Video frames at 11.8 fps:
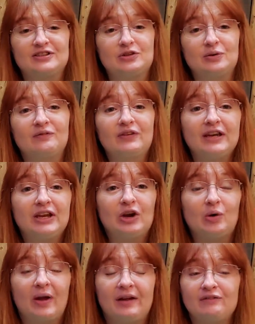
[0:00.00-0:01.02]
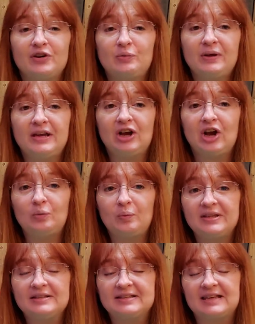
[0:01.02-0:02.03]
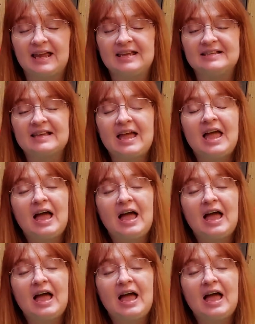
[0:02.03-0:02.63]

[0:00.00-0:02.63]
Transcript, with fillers: to do a video every week on Wednesdays